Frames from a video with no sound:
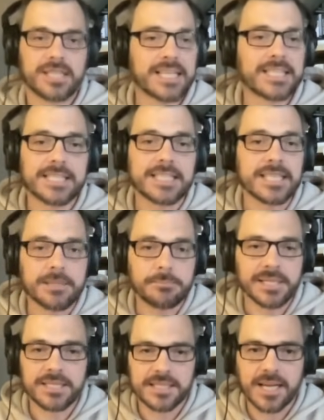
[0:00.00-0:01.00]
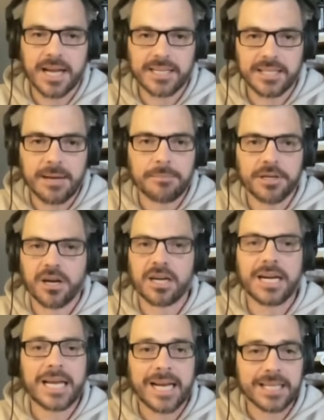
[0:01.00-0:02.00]
that's deep inside Lebanon.
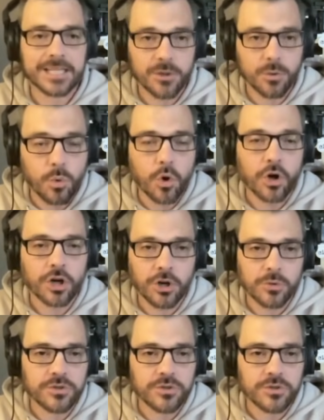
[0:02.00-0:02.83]
And as the war goes